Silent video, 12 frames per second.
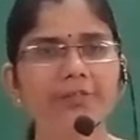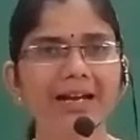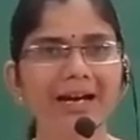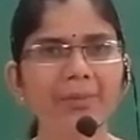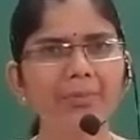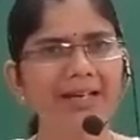we
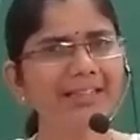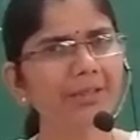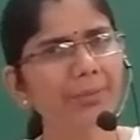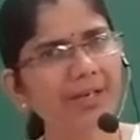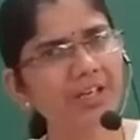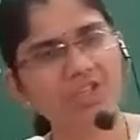apply
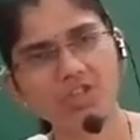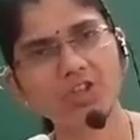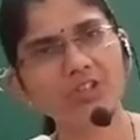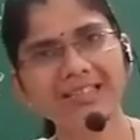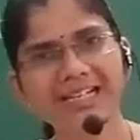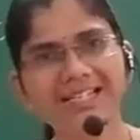the pressure
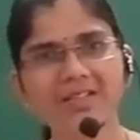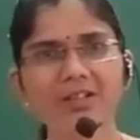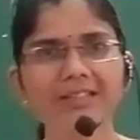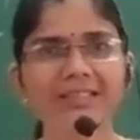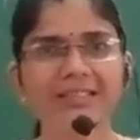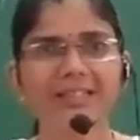on that
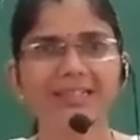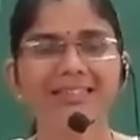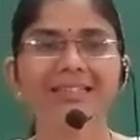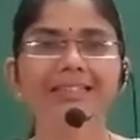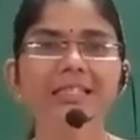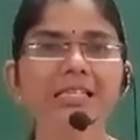solid,
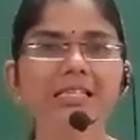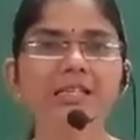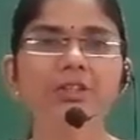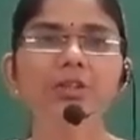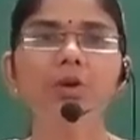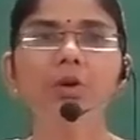then there is
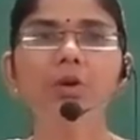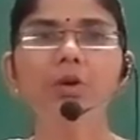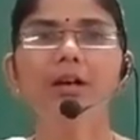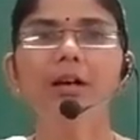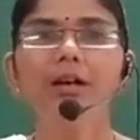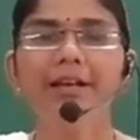
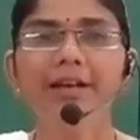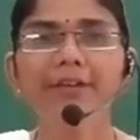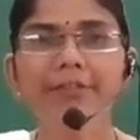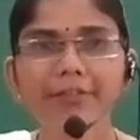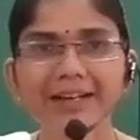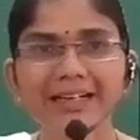no
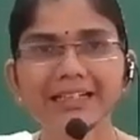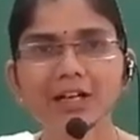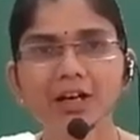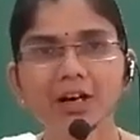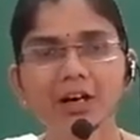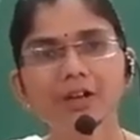
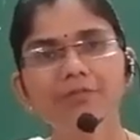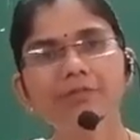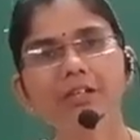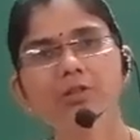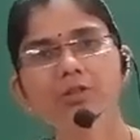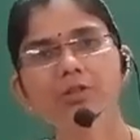effect of
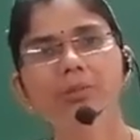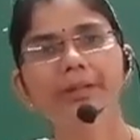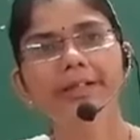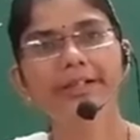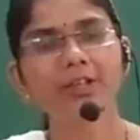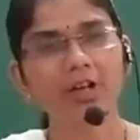the
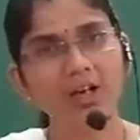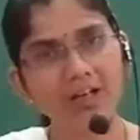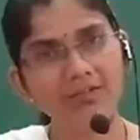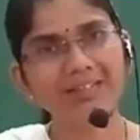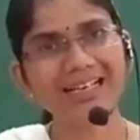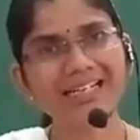solubility
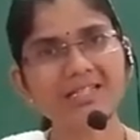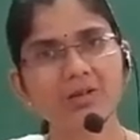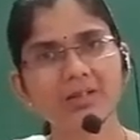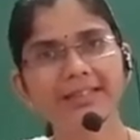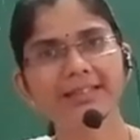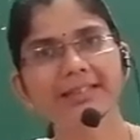of that
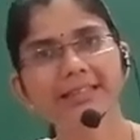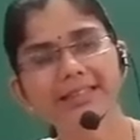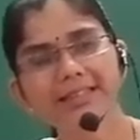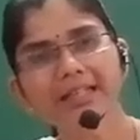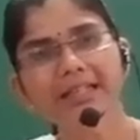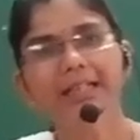solid
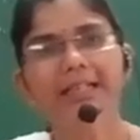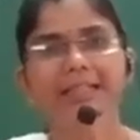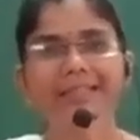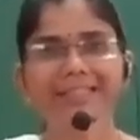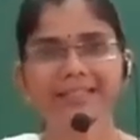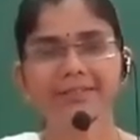in
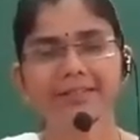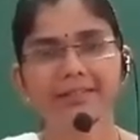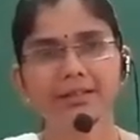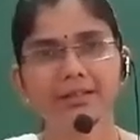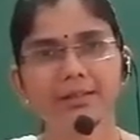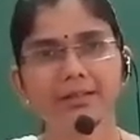a liquid,
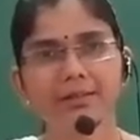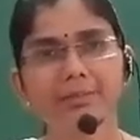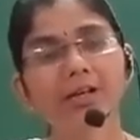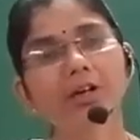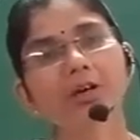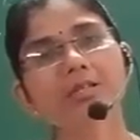
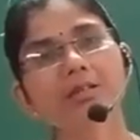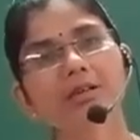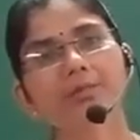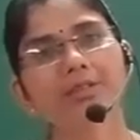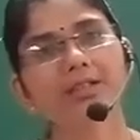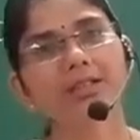because
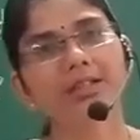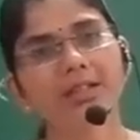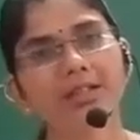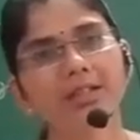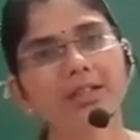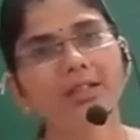of
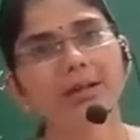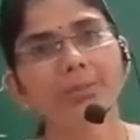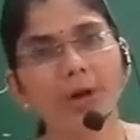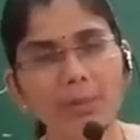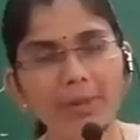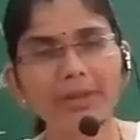the
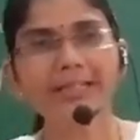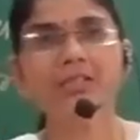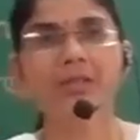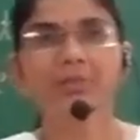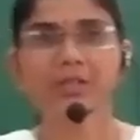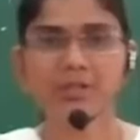
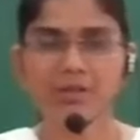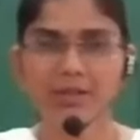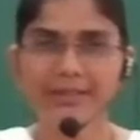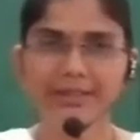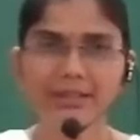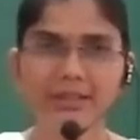properties of the
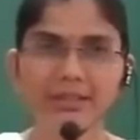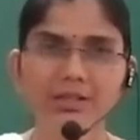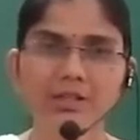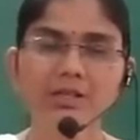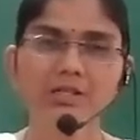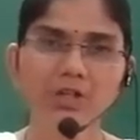
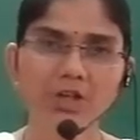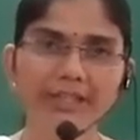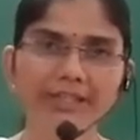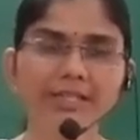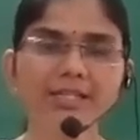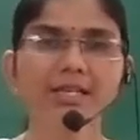
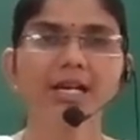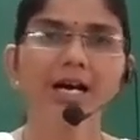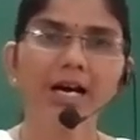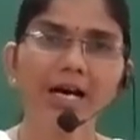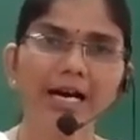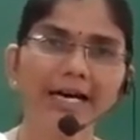solids
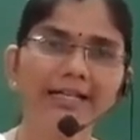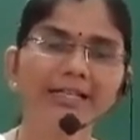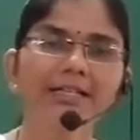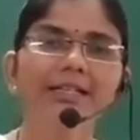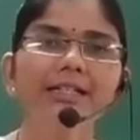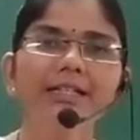
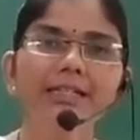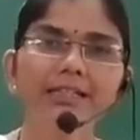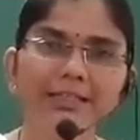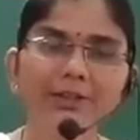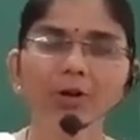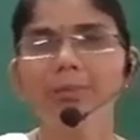are
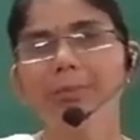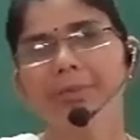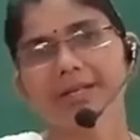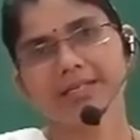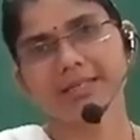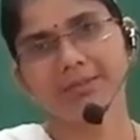
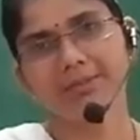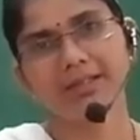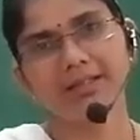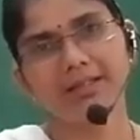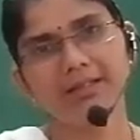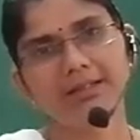
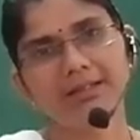incompressible.